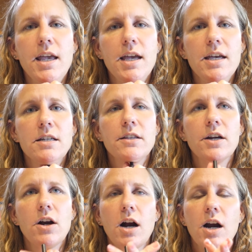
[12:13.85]
And
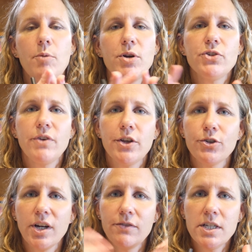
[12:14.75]
there are a bunch of other
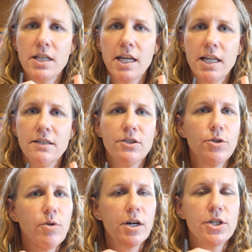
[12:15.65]
crafty ladies
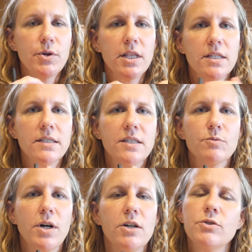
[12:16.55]
who are doing this as
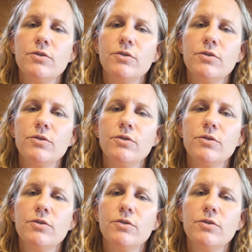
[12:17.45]
well,